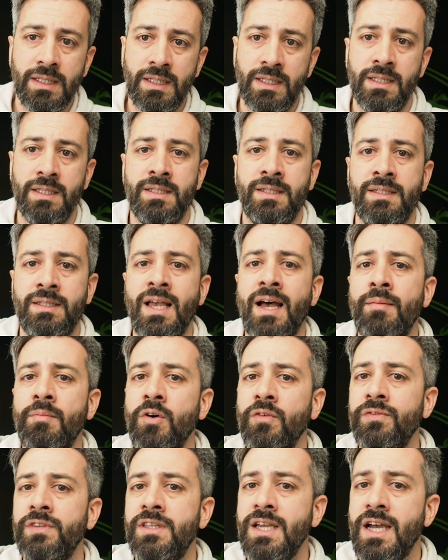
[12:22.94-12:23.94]
some
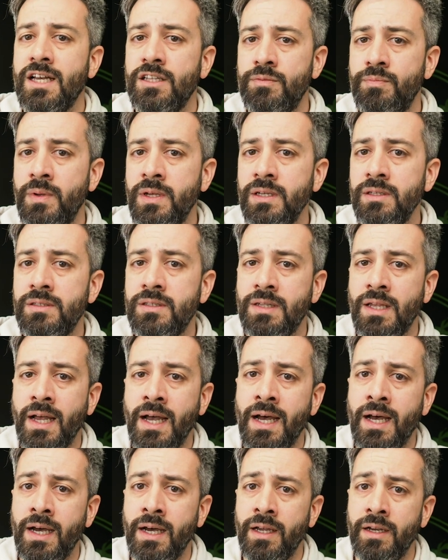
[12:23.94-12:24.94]
of the aspects
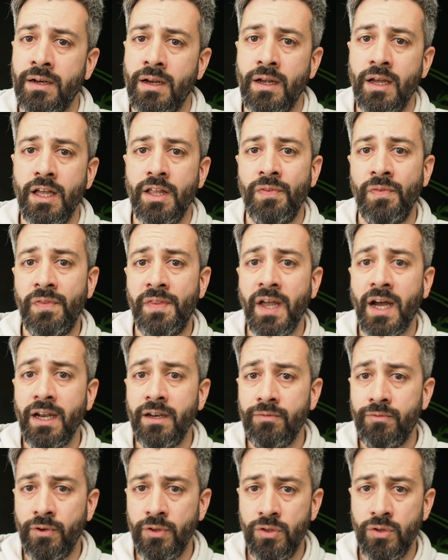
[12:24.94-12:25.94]
are done
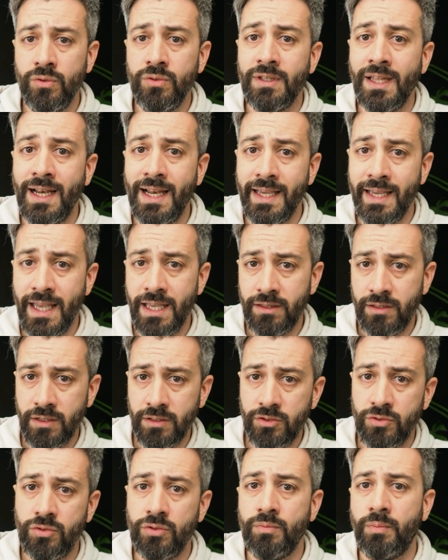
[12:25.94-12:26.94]
for you, delegated
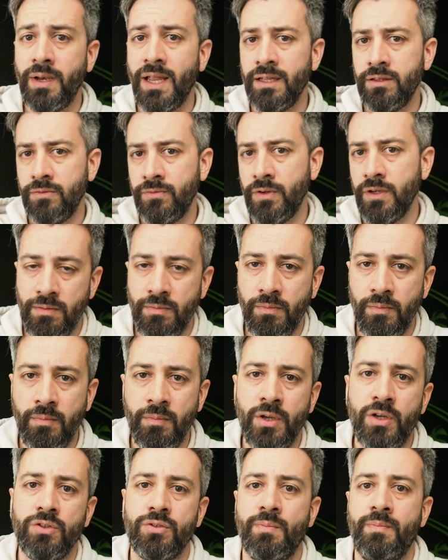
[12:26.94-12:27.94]
to platform,
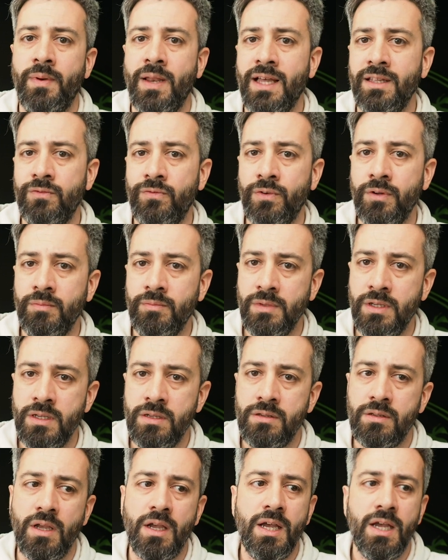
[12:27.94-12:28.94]
because platform is
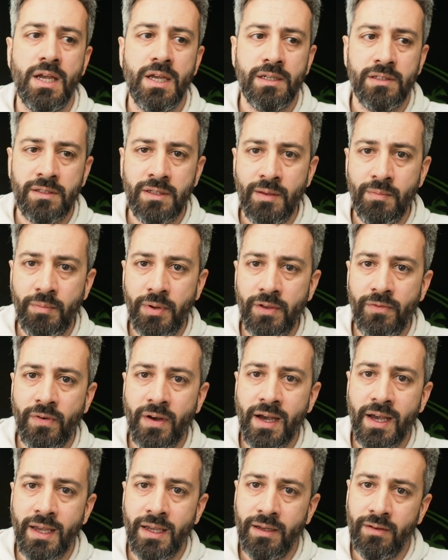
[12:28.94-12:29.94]

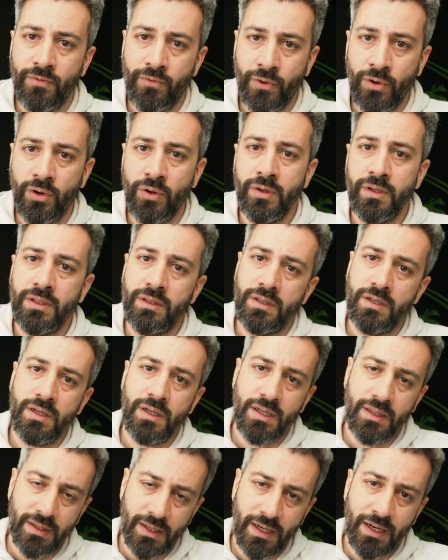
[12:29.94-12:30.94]
simplifying, following the
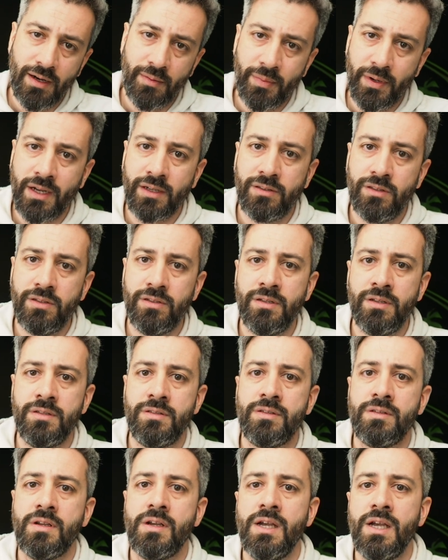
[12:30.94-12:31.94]
internal
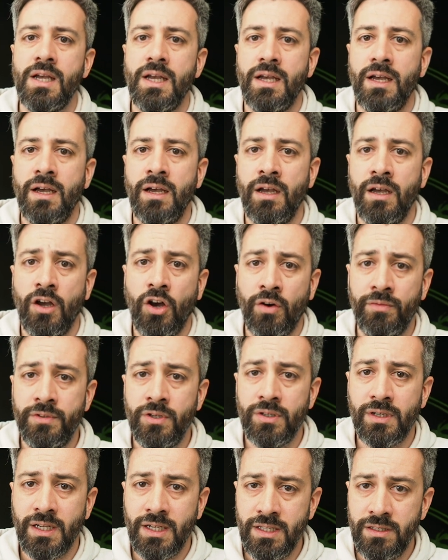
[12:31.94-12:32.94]
practices of the
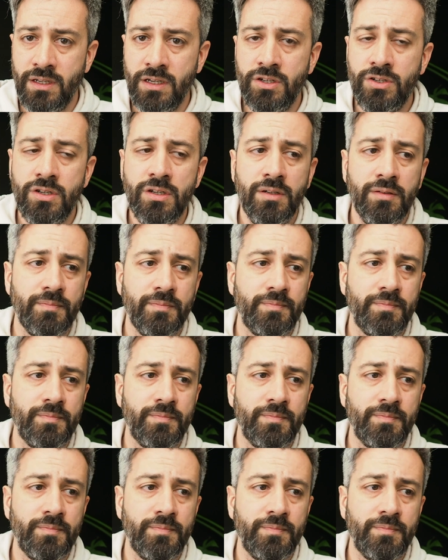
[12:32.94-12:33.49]
organization.